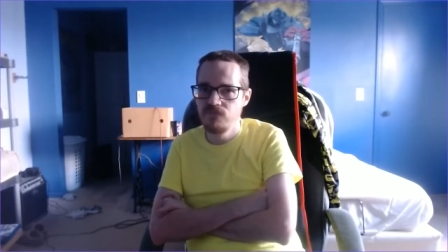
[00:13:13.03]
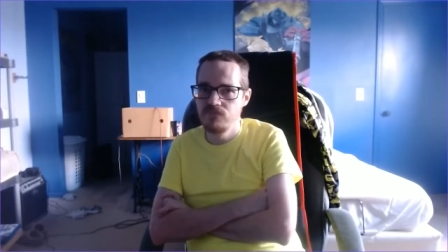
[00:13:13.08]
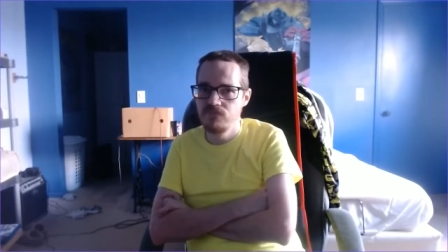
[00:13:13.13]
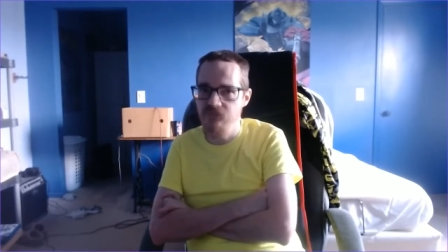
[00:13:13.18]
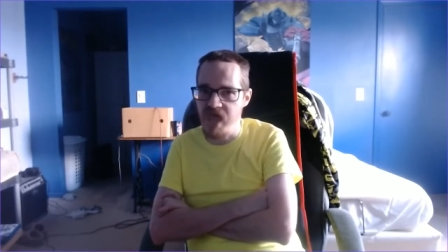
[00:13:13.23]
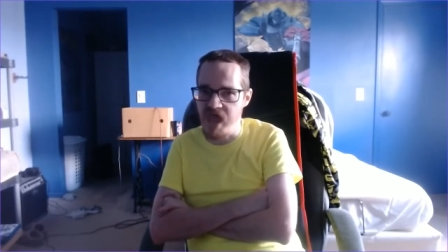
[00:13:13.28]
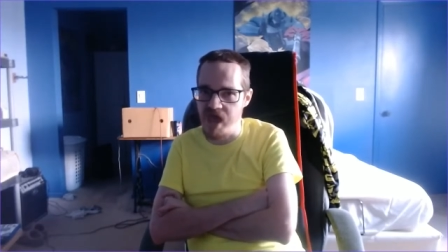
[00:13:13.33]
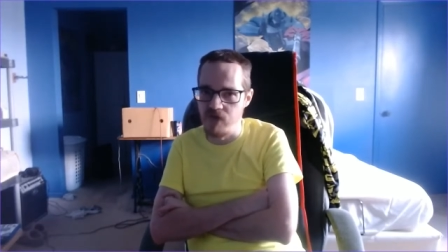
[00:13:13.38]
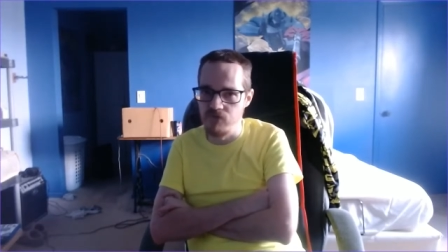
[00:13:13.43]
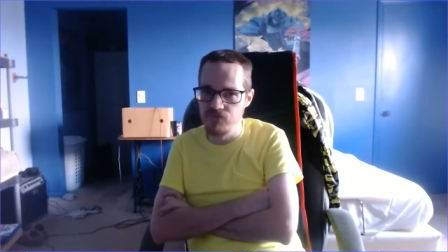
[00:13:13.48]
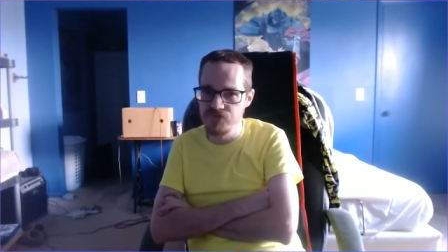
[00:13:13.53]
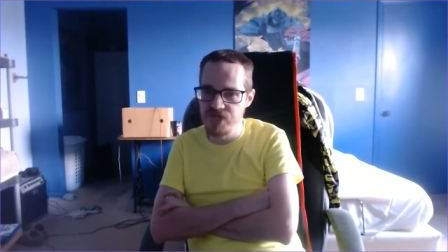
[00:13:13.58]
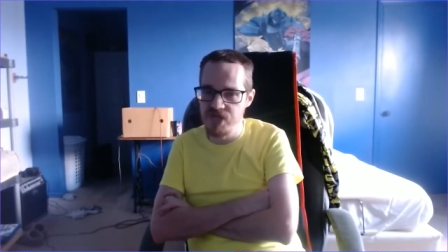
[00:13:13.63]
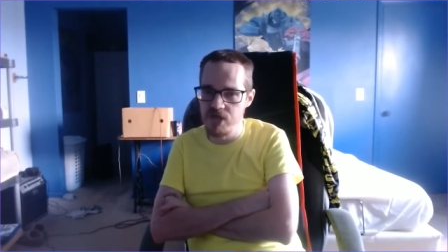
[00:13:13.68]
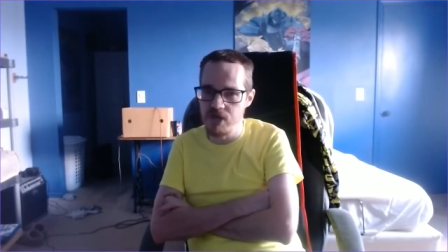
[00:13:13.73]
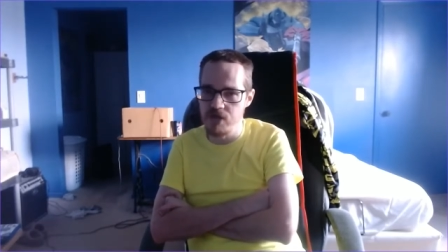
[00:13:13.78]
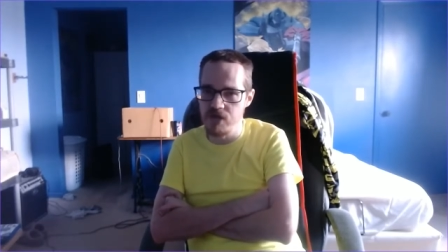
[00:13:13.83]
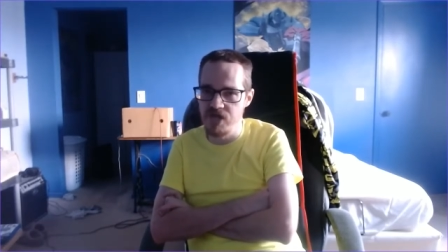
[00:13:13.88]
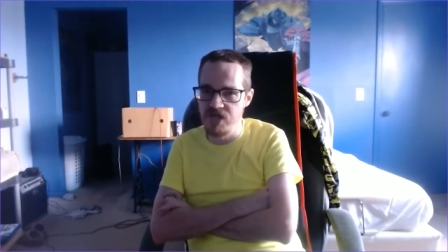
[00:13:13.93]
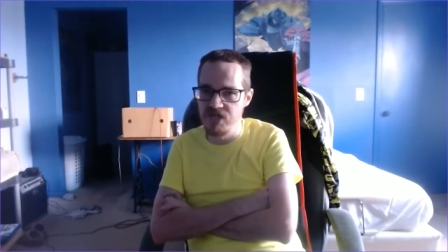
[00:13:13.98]
out
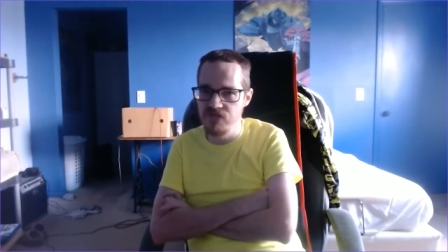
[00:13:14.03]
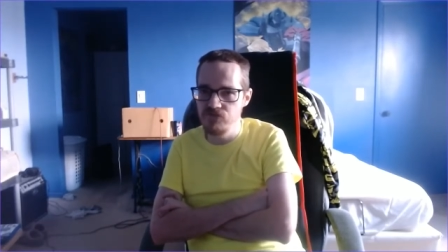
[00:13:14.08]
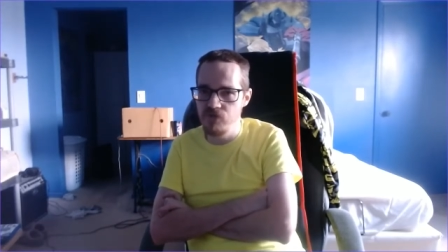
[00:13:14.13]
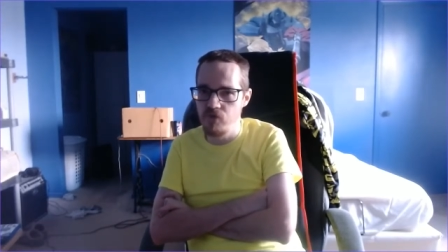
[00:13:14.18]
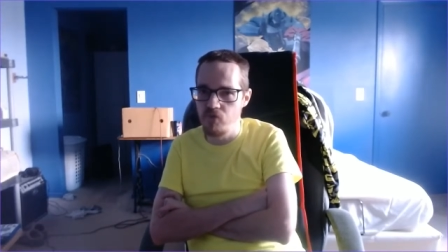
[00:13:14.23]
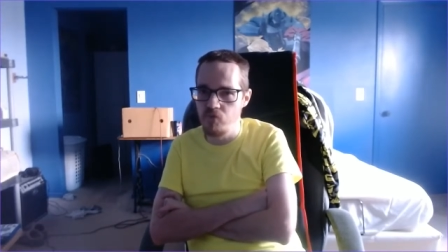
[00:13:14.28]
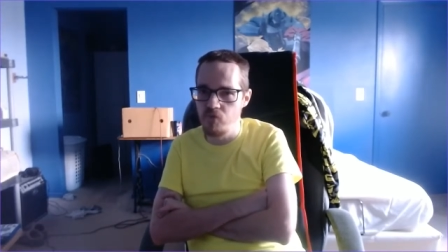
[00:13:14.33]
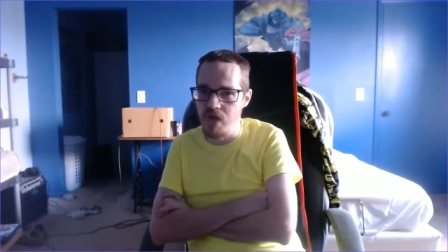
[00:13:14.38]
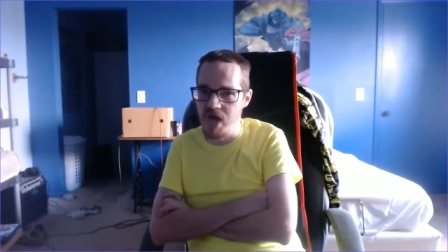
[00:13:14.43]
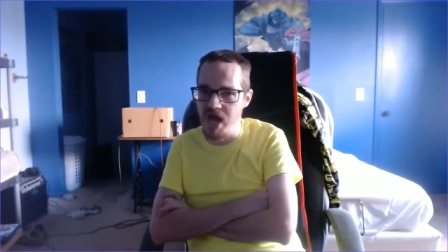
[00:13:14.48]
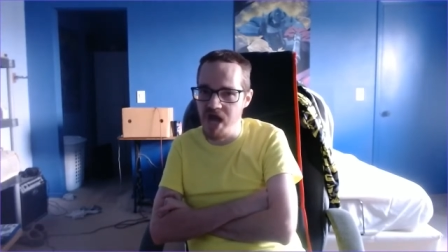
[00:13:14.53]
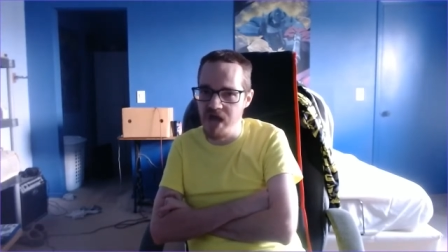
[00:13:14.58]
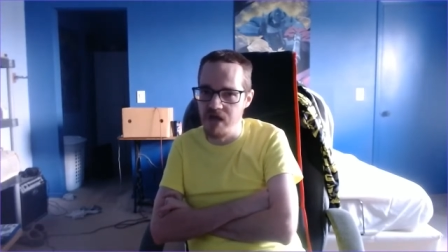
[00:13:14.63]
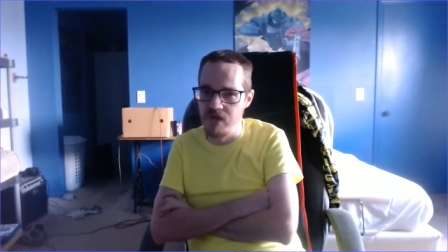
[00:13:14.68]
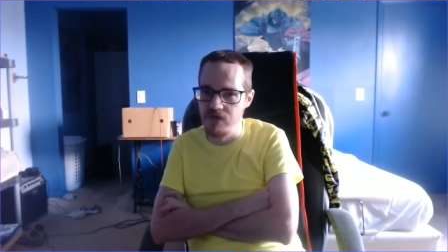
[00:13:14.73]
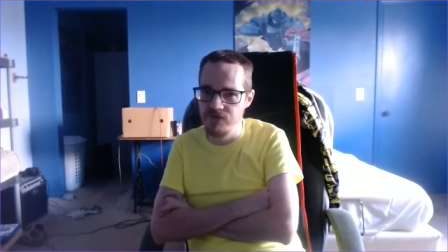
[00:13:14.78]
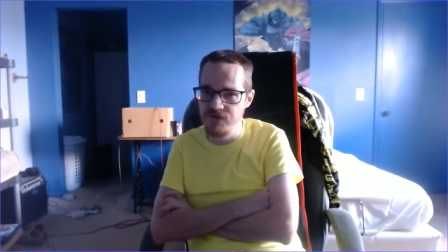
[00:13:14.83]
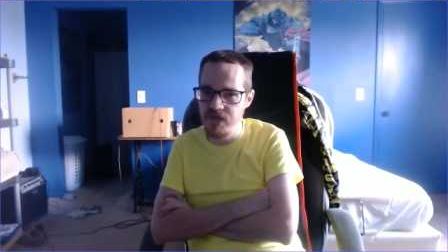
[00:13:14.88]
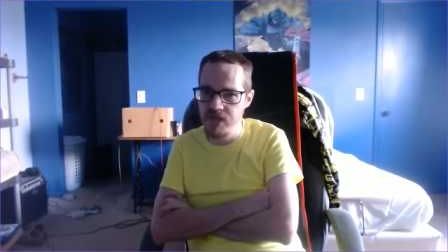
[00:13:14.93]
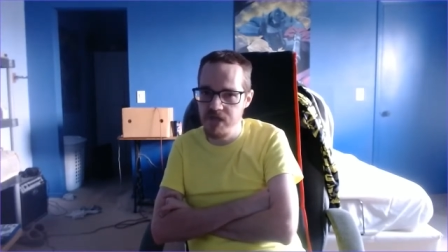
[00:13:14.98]
there in the
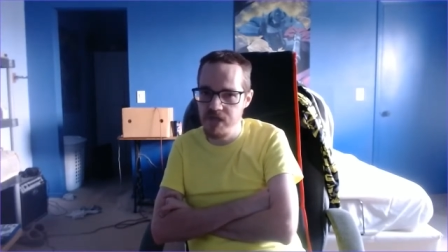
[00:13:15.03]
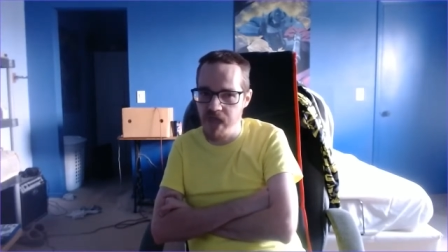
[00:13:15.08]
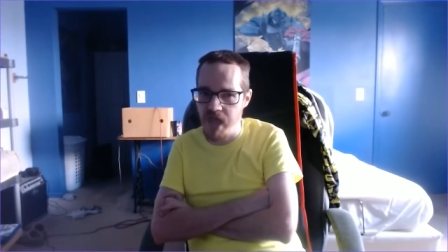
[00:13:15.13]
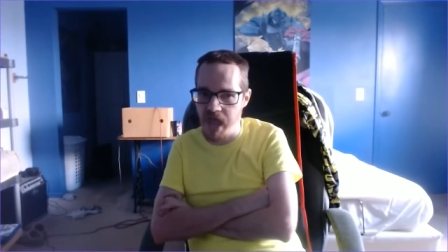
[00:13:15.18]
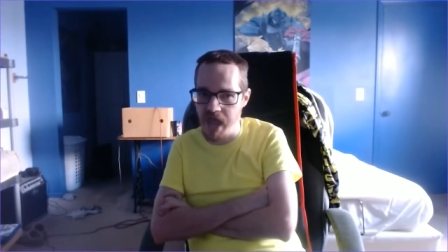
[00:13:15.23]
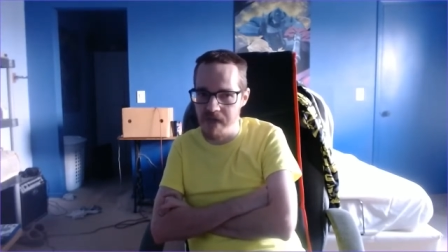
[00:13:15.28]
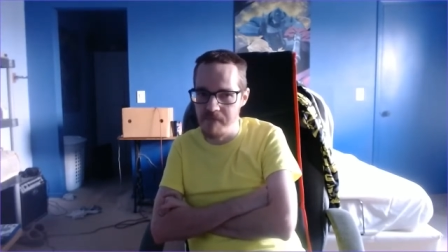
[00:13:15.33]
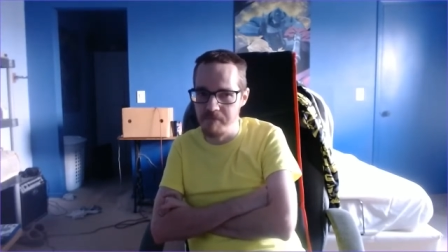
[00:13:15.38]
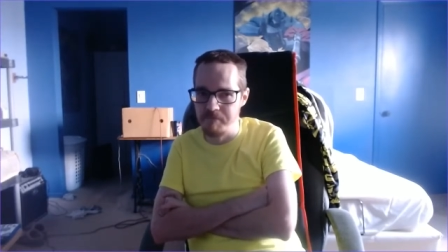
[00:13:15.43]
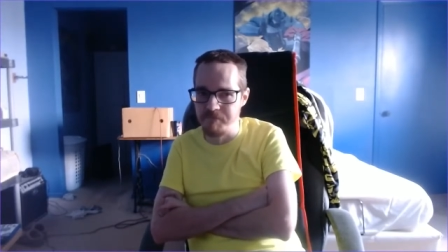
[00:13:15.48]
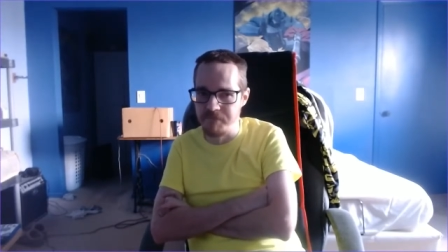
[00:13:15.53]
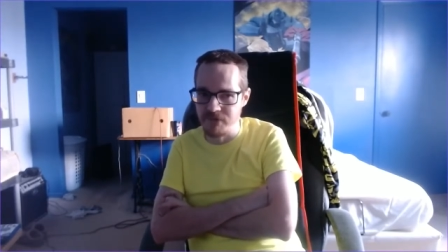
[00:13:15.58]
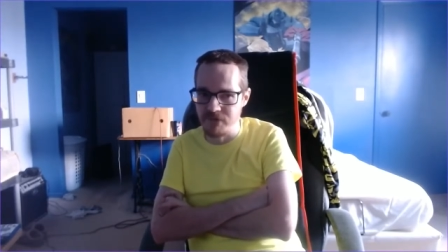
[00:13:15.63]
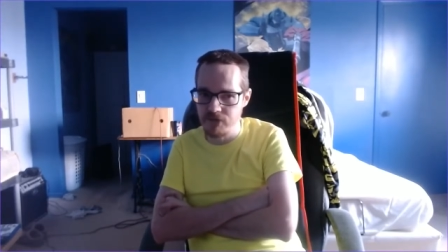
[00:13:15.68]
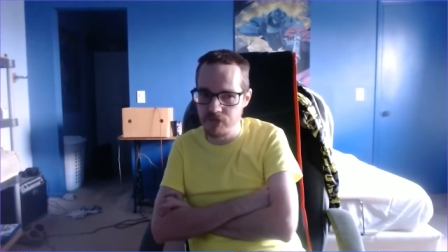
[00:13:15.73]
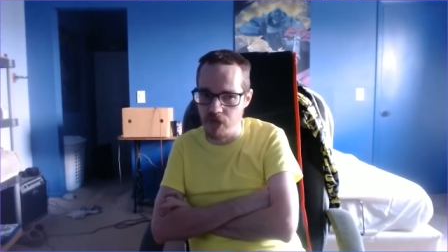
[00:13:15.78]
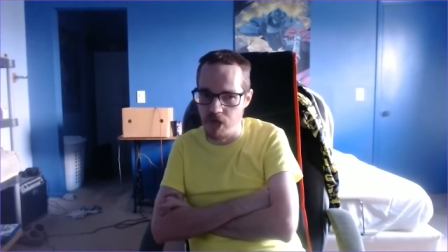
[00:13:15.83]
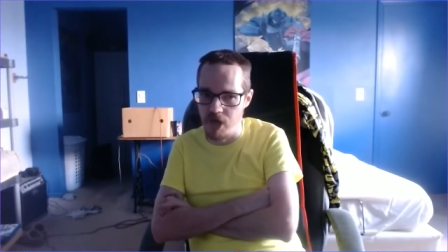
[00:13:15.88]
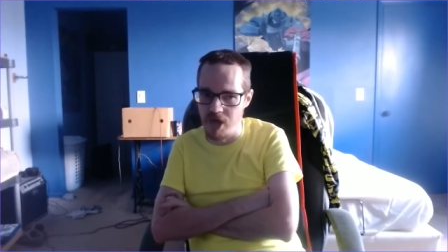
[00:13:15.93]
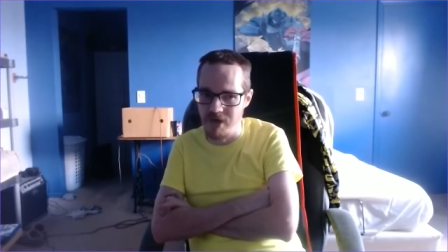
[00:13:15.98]
wild at
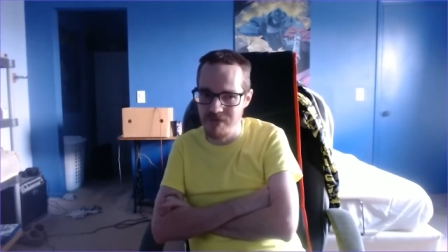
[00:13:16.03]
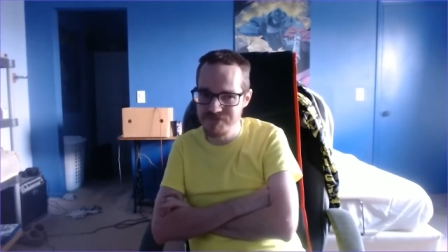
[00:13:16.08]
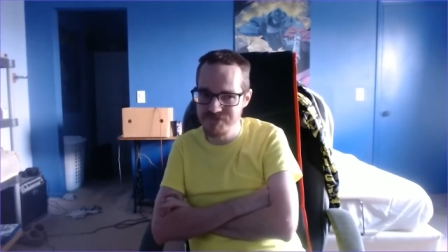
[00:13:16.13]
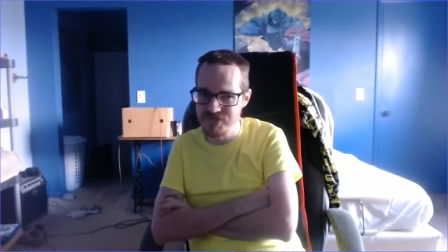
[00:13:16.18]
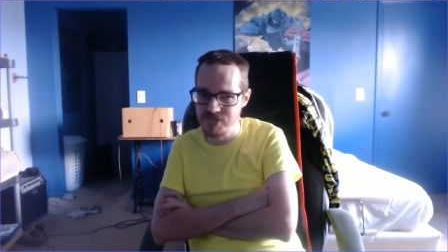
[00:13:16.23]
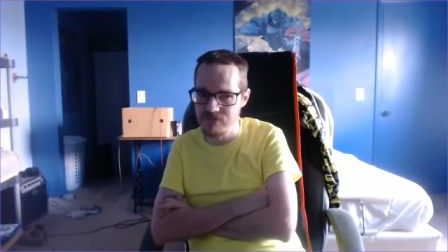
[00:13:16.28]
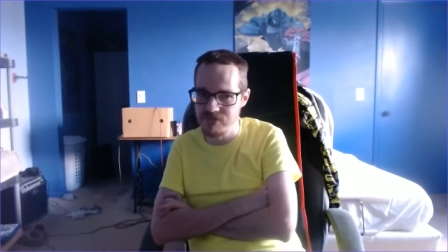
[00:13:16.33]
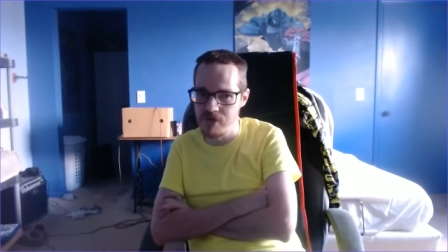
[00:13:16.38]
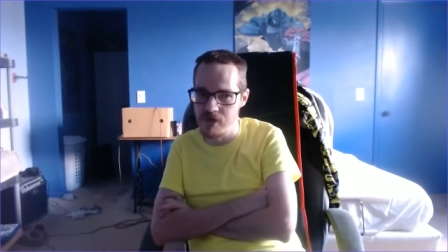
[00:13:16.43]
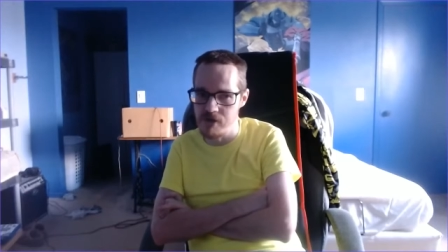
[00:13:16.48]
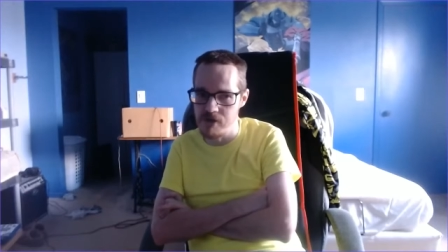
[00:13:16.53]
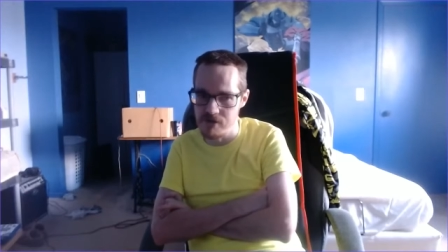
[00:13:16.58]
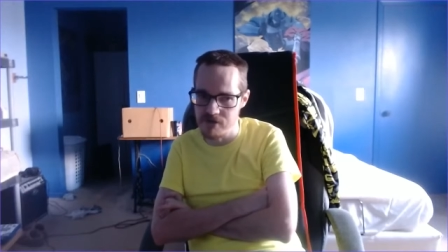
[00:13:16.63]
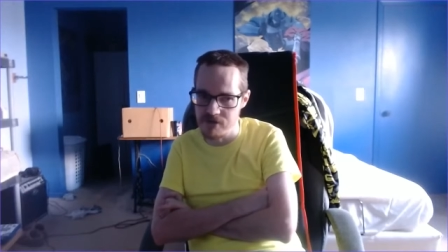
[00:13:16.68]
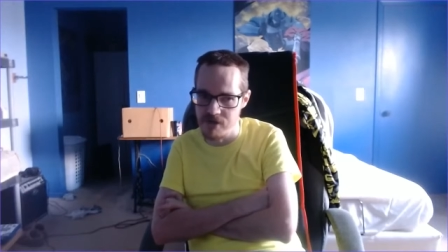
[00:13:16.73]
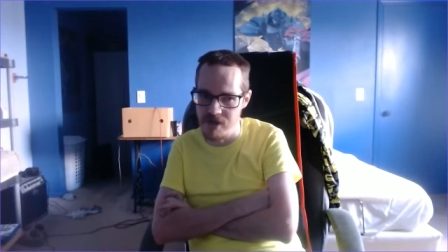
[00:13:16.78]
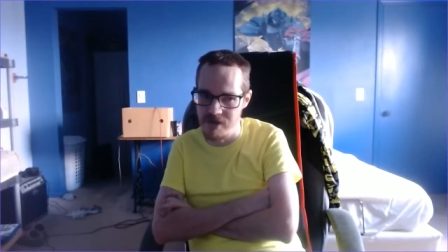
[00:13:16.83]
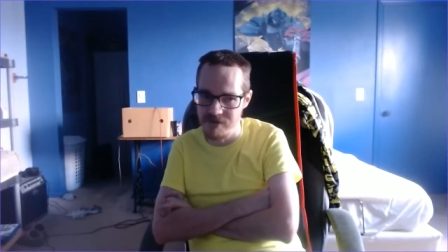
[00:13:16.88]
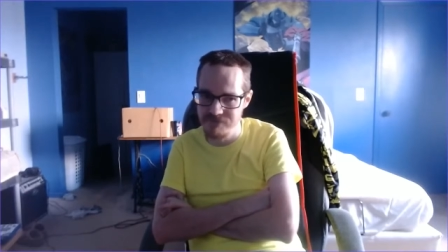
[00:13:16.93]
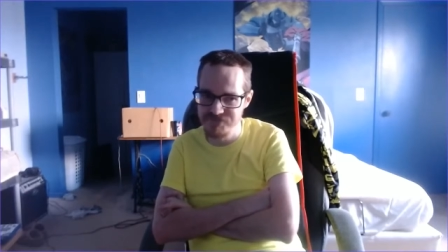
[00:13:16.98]
book offs and hard
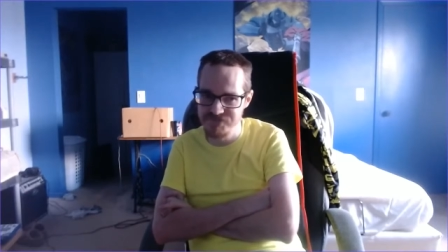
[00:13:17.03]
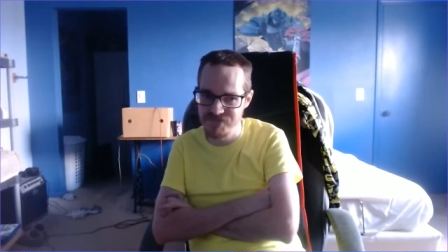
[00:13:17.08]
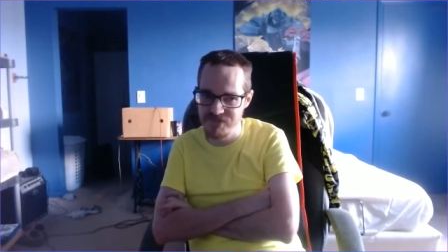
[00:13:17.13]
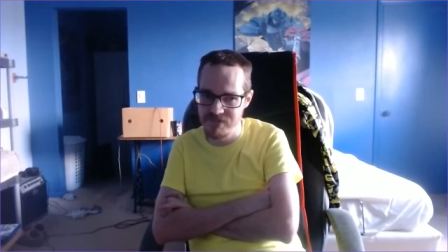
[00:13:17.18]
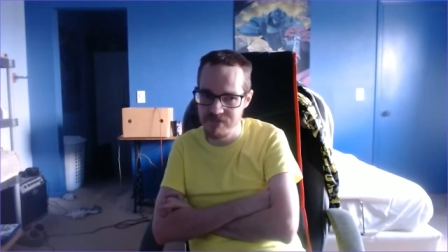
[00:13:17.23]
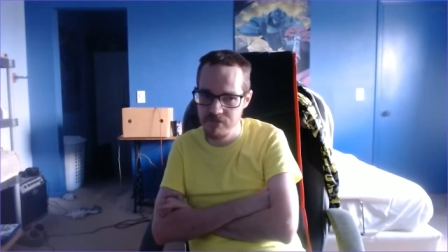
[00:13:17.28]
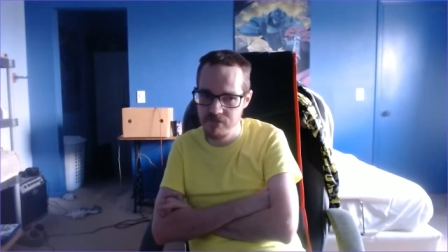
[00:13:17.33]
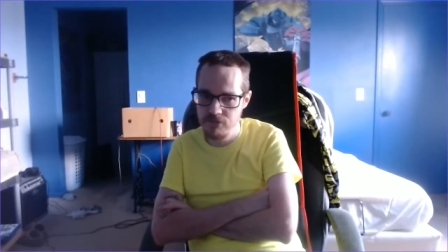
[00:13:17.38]
offs.